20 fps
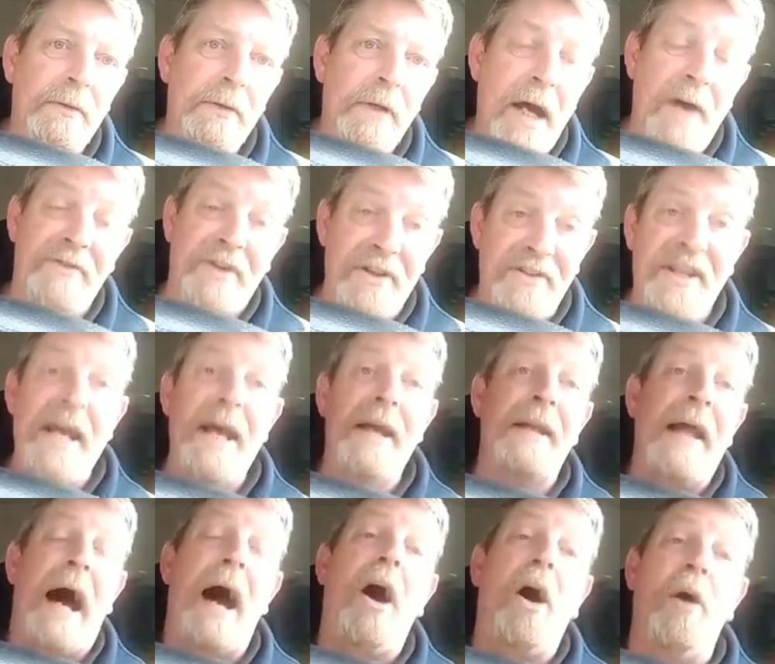If you take
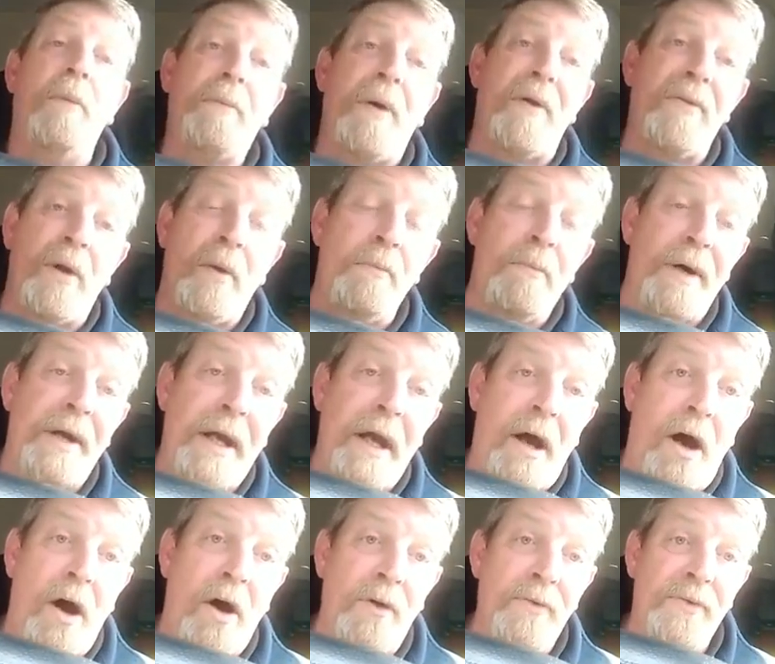that upper number
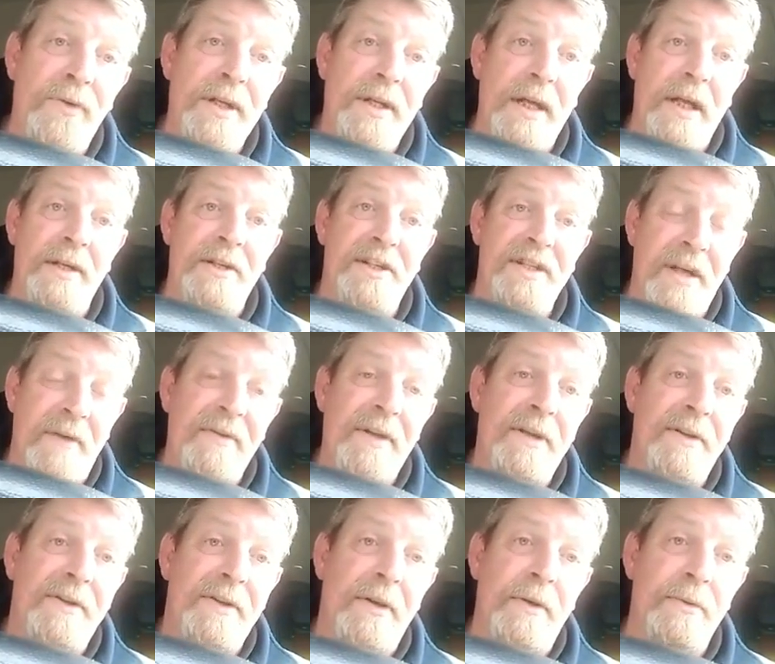of
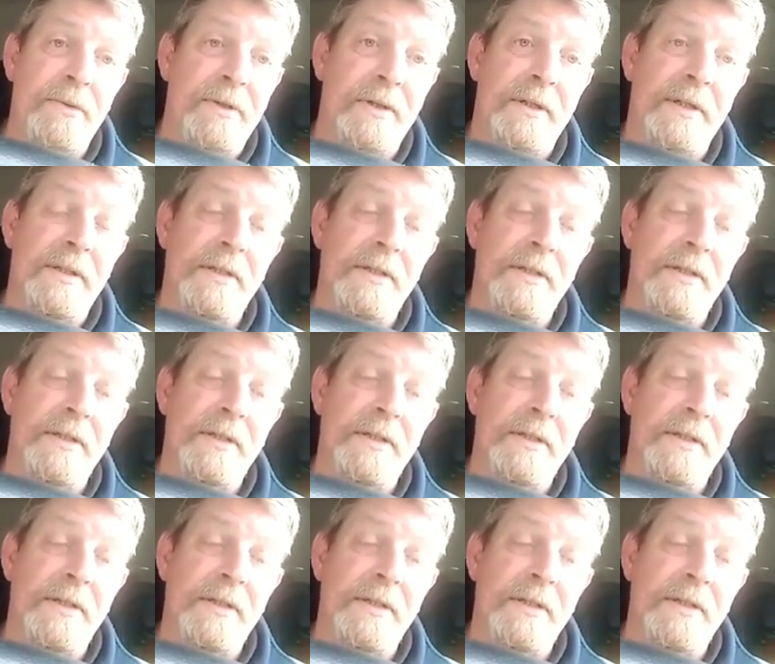107,000.